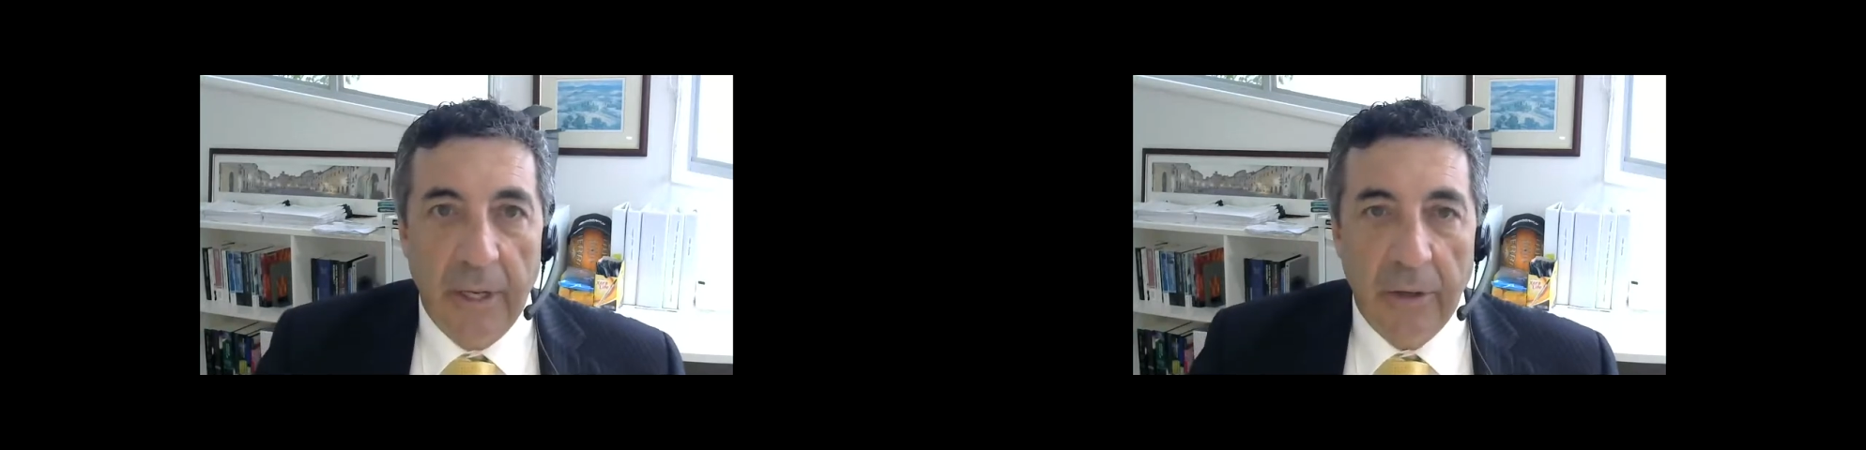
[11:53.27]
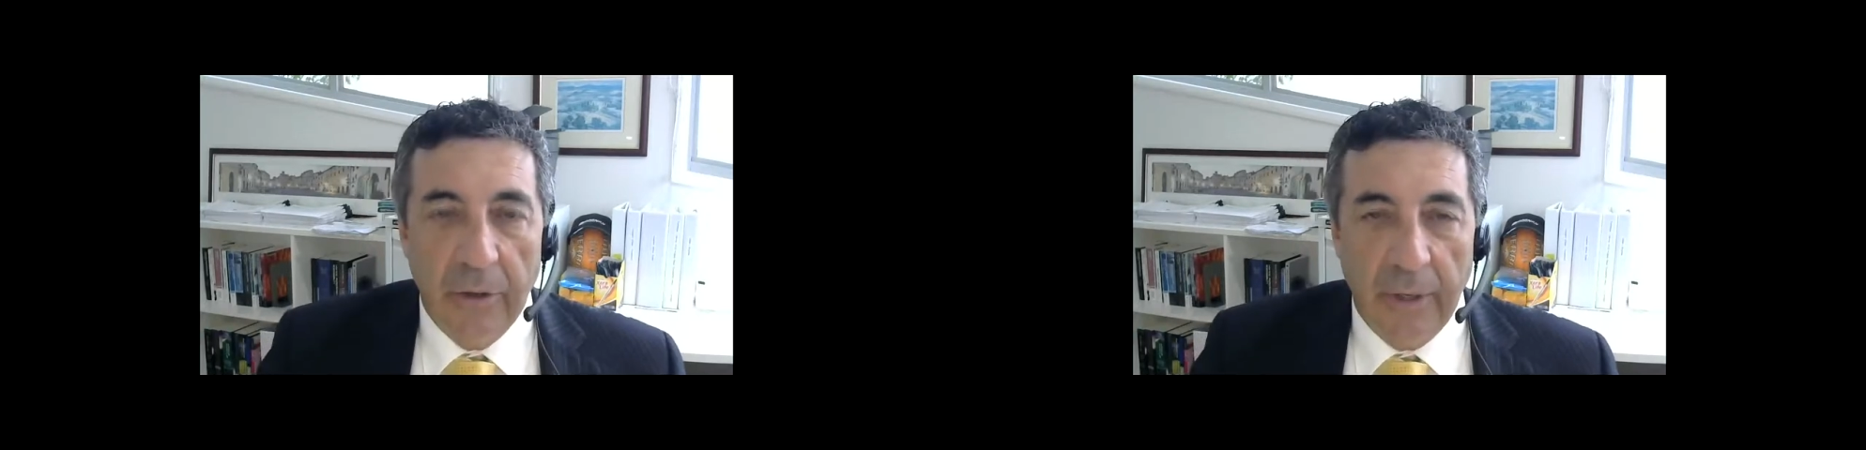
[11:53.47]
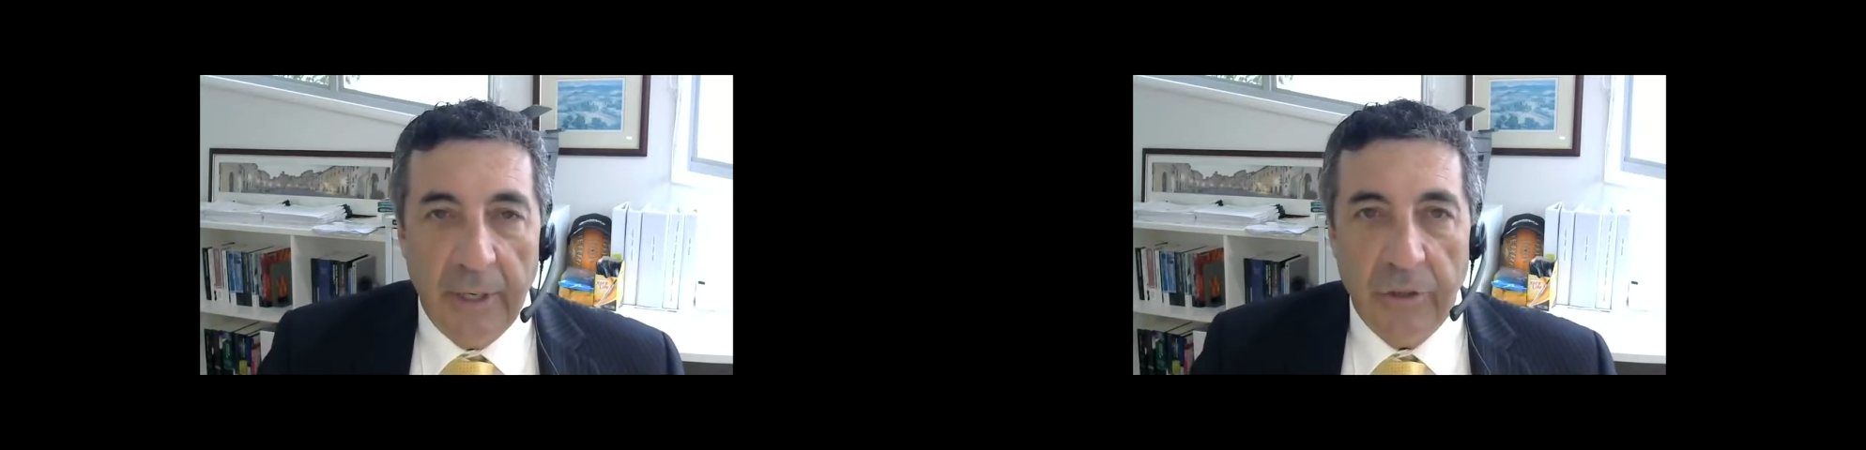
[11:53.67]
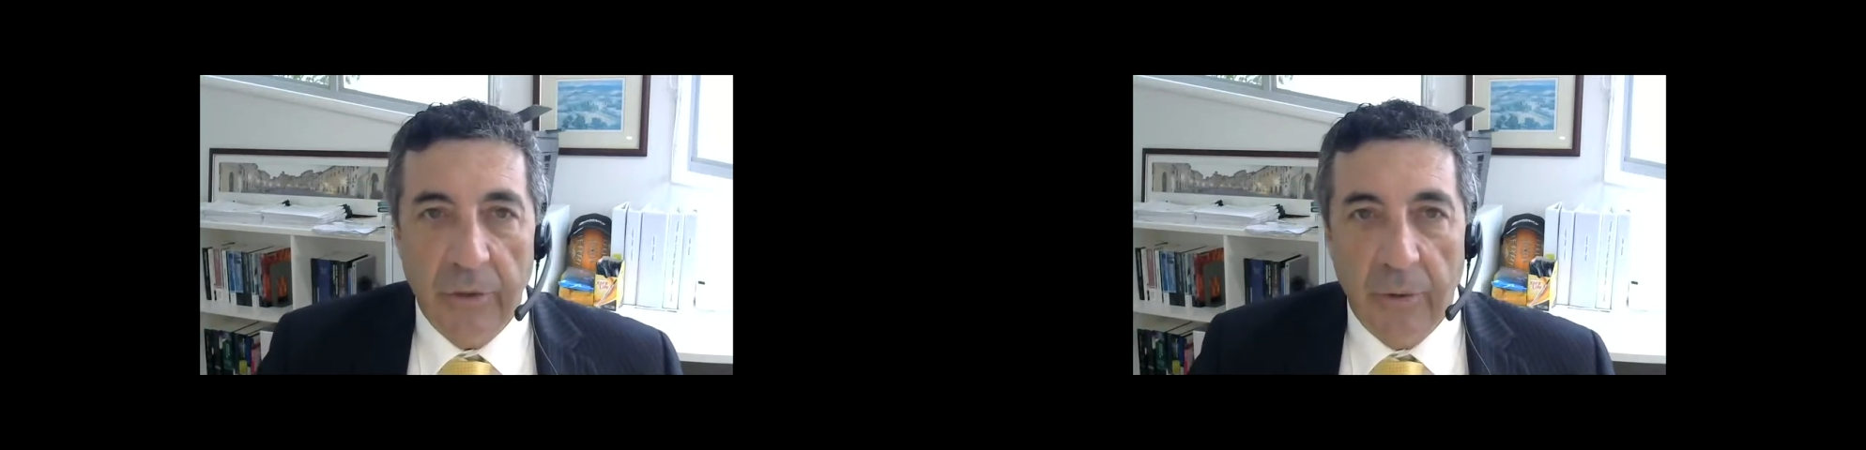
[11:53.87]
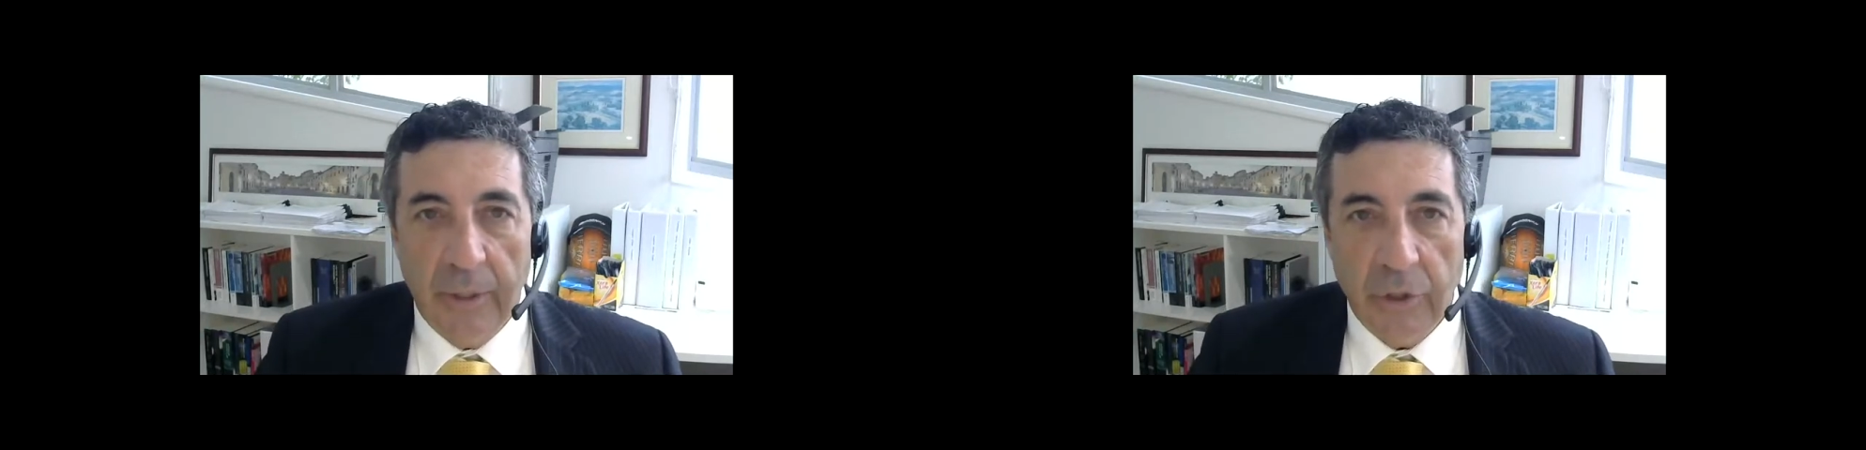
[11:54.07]
You'll need
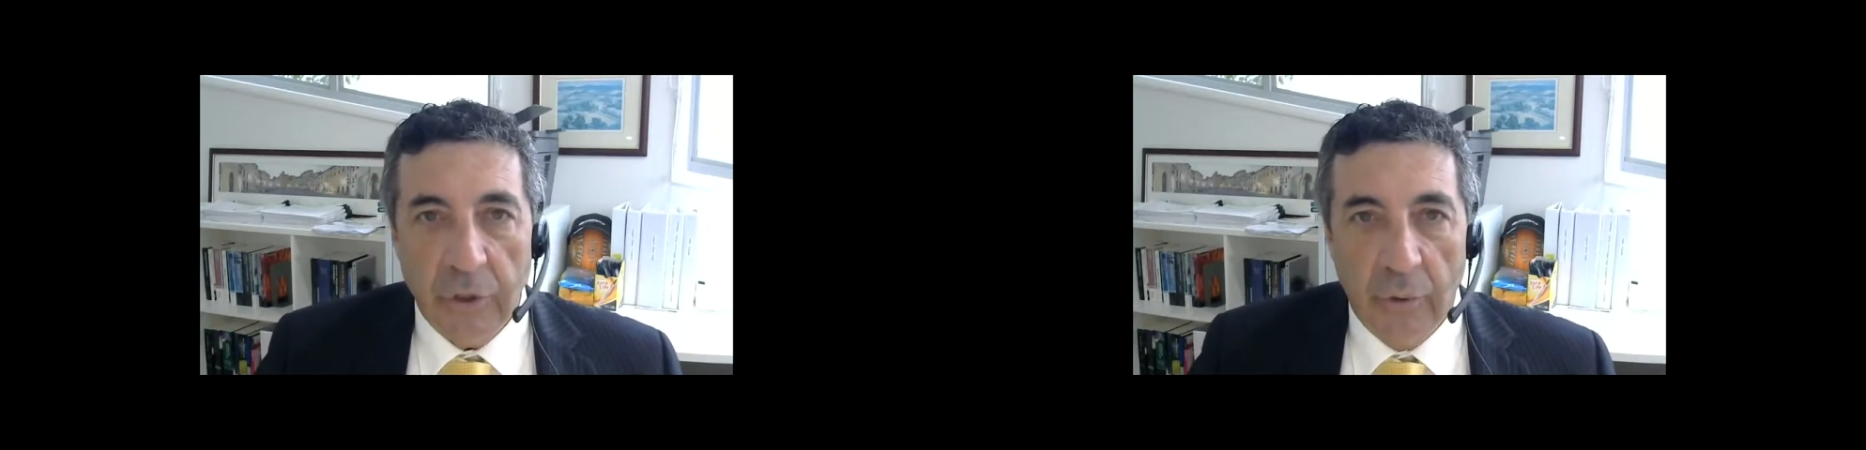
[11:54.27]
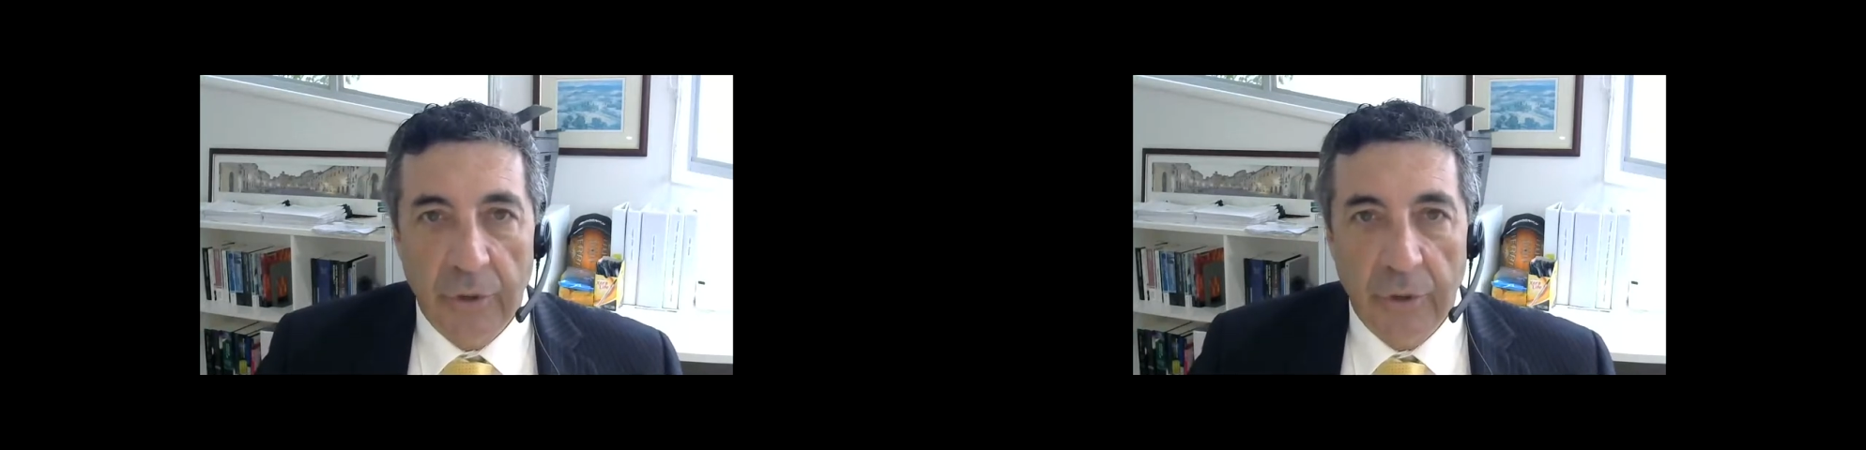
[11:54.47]
to ensure